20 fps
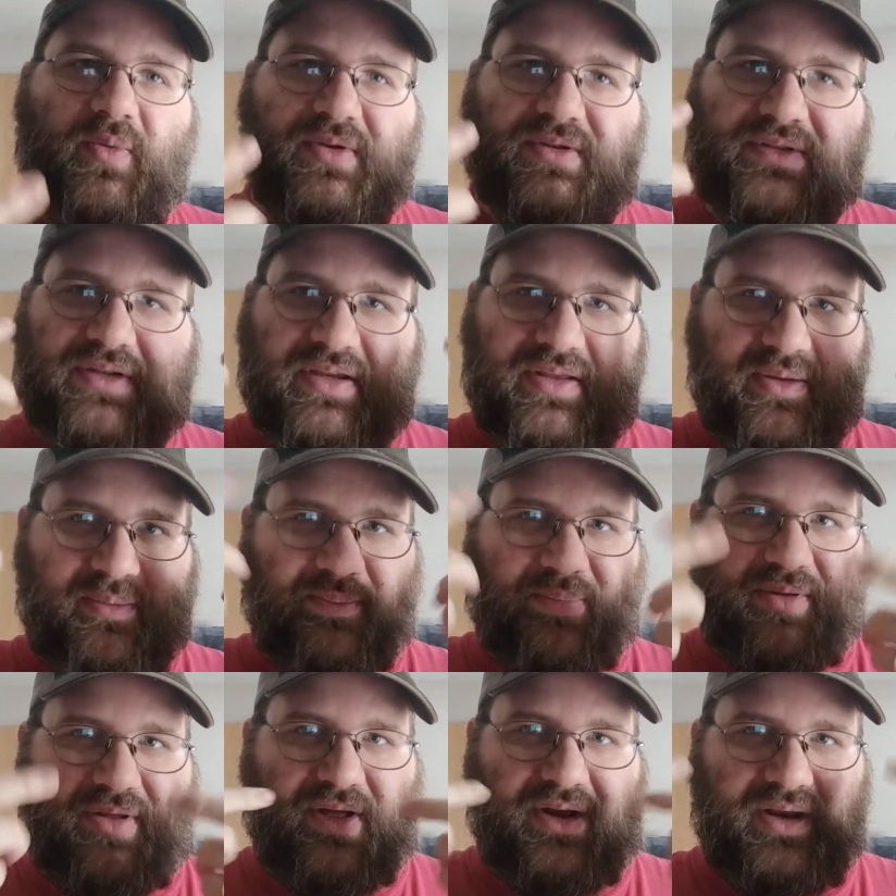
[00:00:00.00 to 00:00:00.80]
We see the
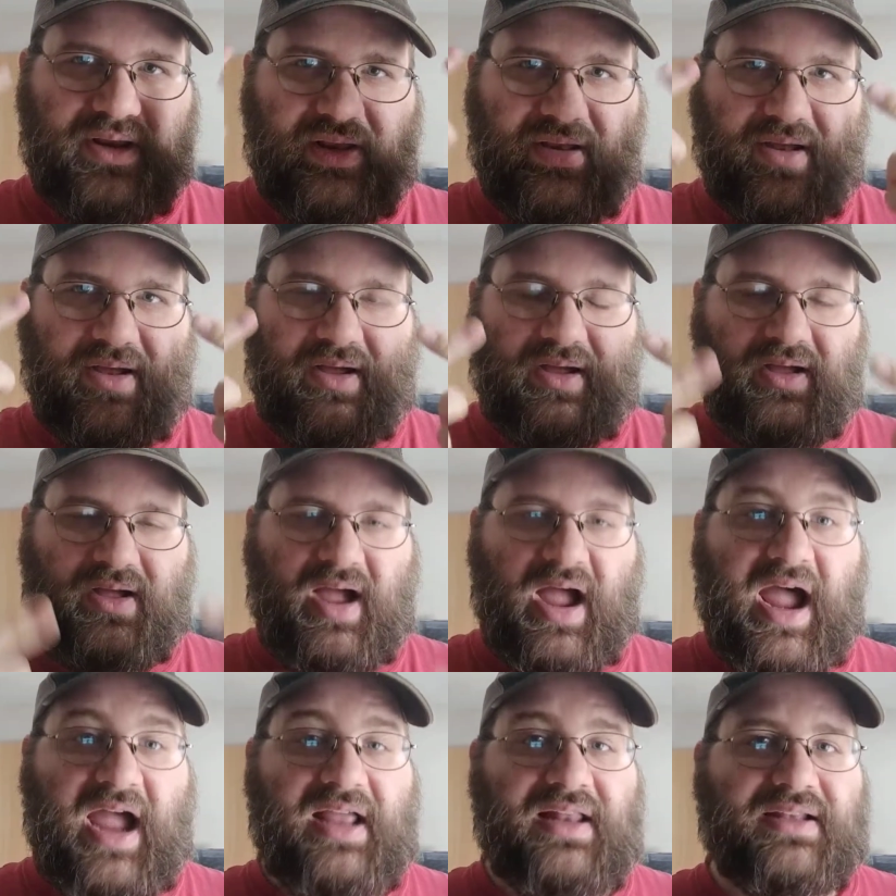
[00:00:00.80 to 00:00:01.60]
bloody
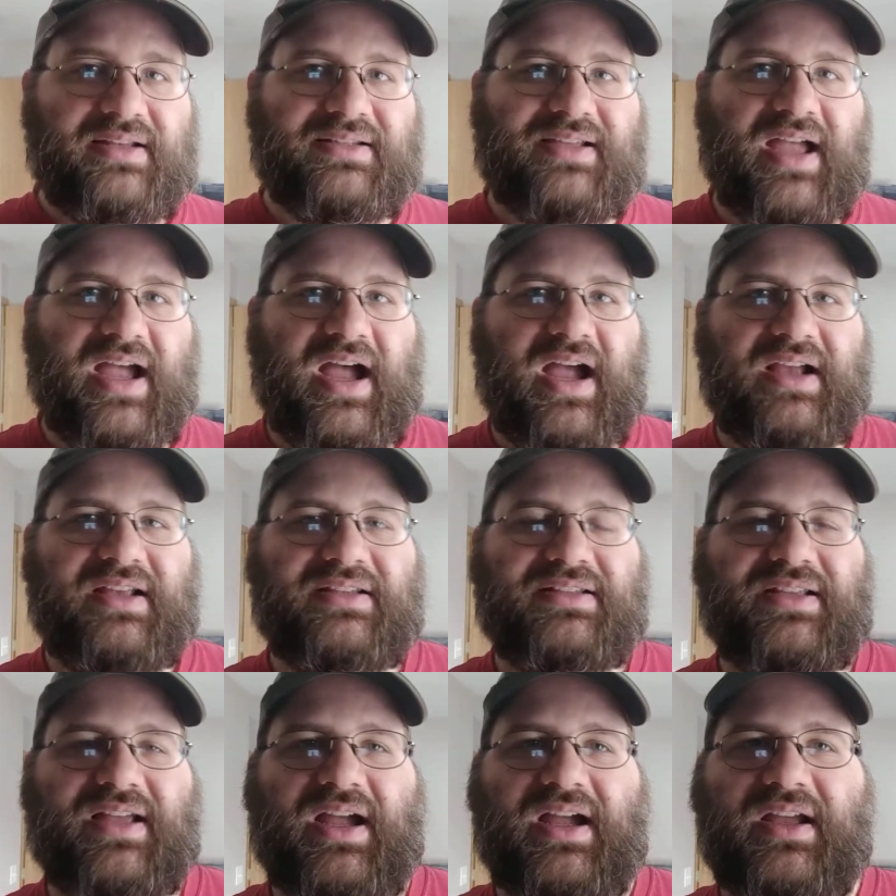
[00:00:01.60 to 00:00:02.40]
eyeless eye
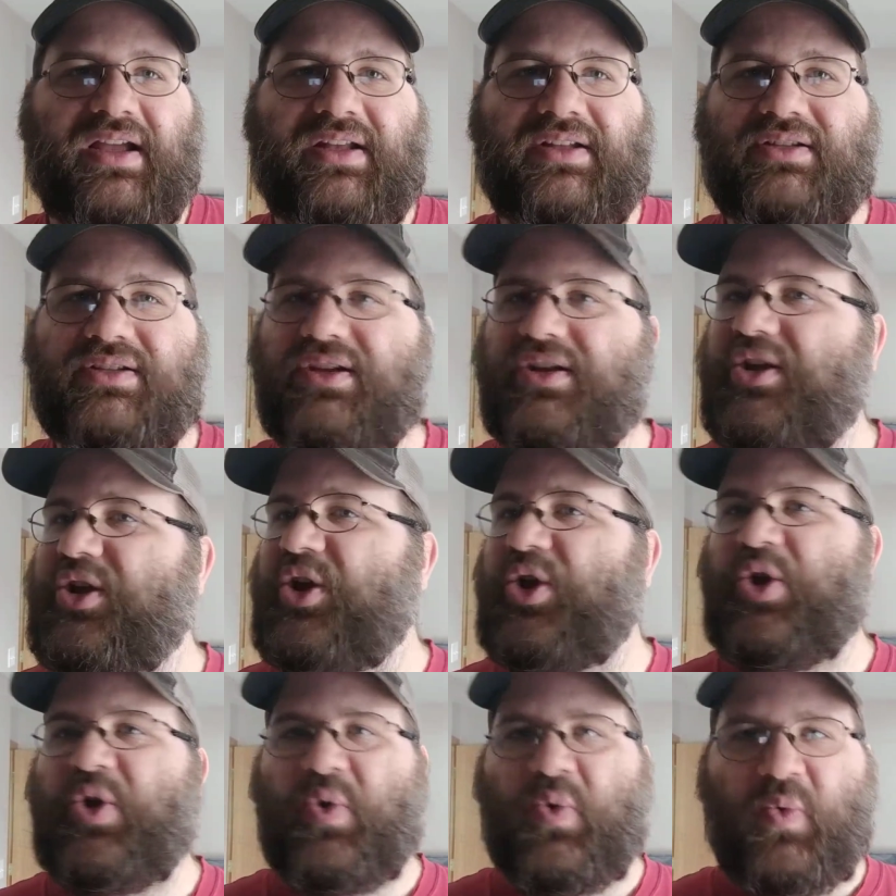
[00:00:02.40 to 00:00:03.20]
sockets.
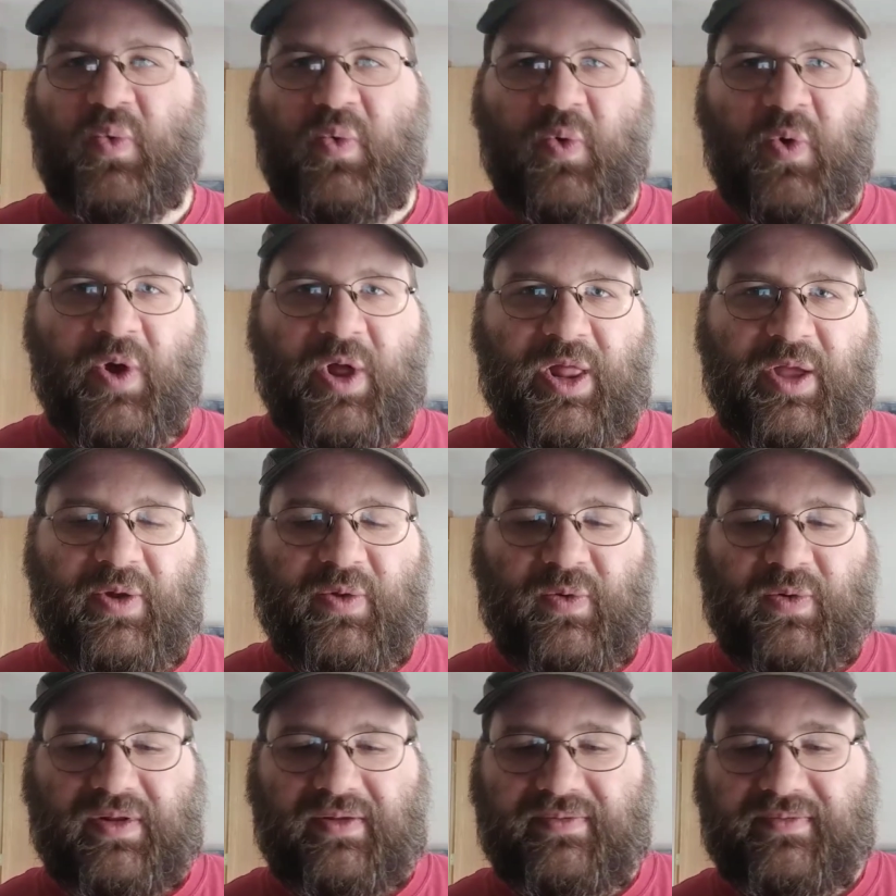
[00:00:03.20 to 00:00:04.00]
Really
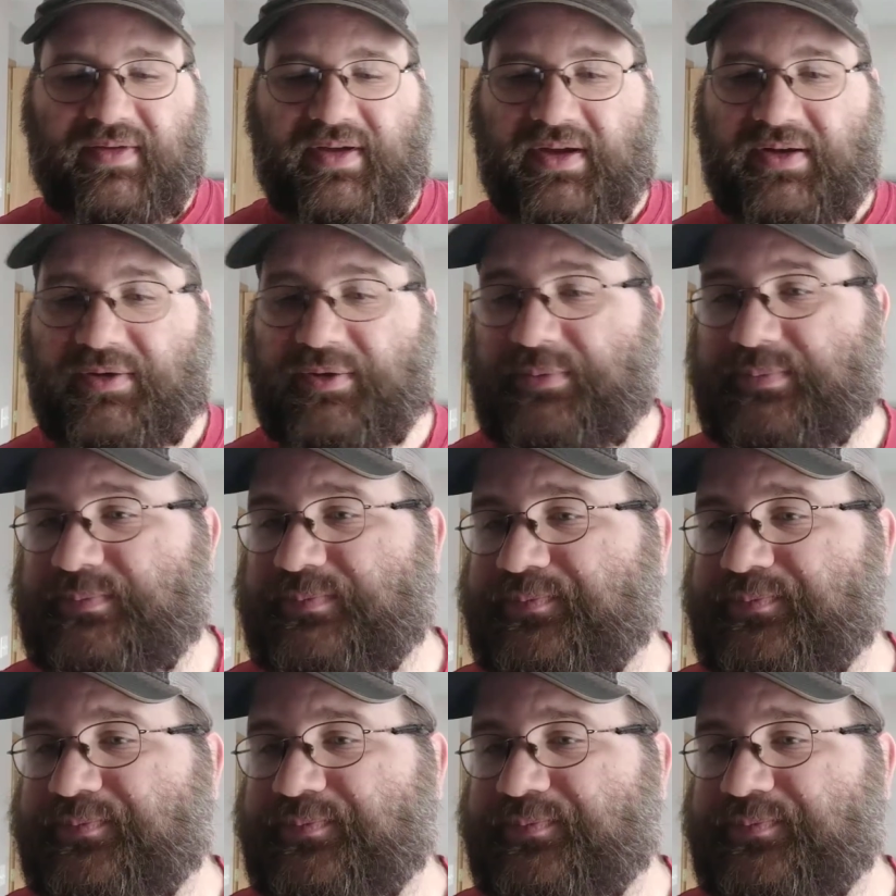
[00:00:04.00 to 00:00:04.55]
cool effect.